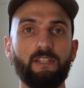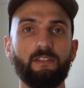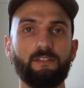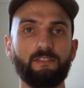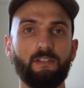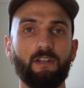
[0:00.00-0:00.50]

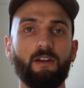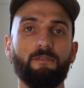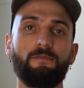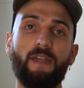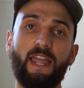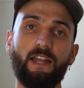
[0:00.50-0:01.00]
there's a
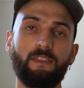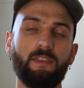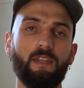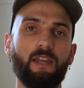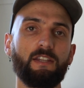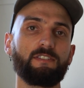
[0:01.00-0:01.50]

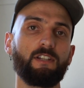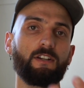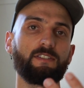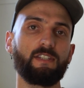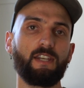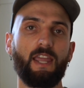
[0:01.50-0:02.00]
fan that
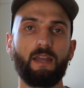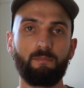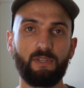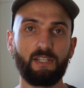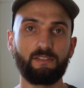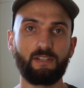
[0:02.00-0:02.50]
sucks in
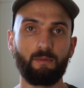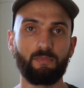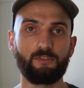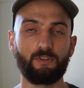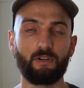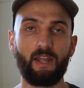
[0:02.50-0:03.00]
ambient
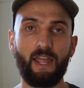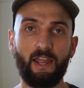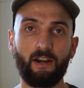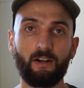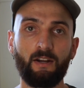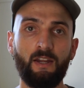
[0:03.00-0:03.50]
temperature
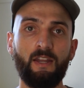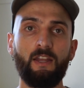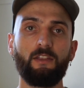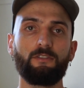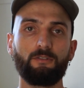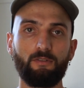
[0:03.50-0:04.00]
air
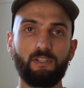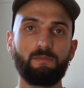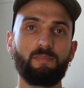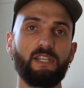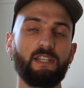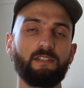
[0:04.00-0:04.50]
through these
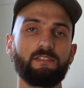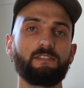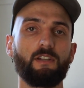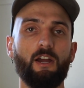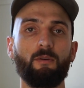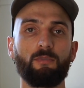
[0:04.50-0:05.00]
beans
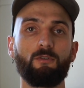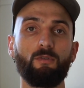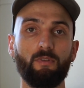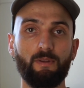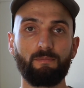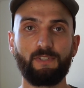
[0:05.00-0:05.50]
to help
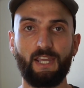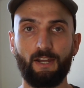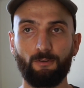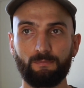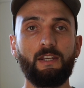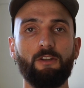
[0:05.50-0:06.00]
cool them
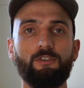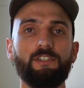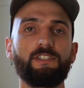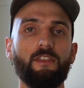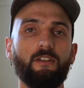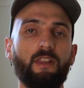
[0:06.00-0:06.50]
down. Now
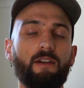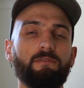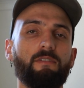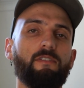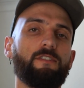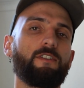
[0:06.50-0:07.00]
just to the
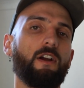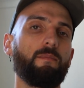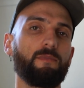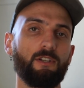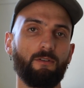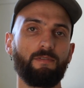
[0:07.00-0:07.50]
left of the
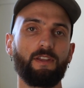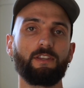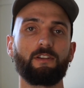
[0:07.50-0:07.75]
drum, you'll find the